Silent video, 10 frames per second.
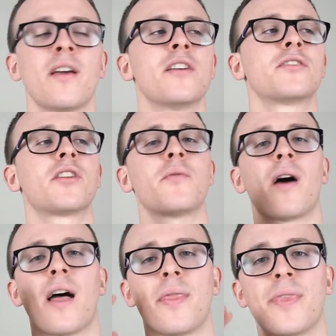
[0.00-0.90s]

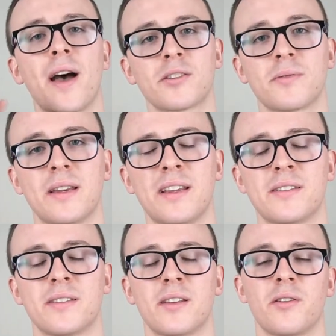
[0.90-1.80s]
So that's what you need
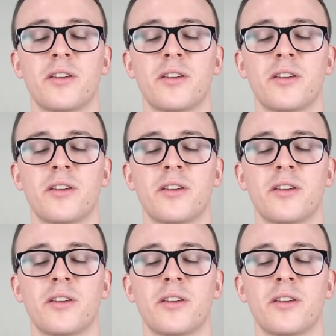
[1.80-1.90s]
to do.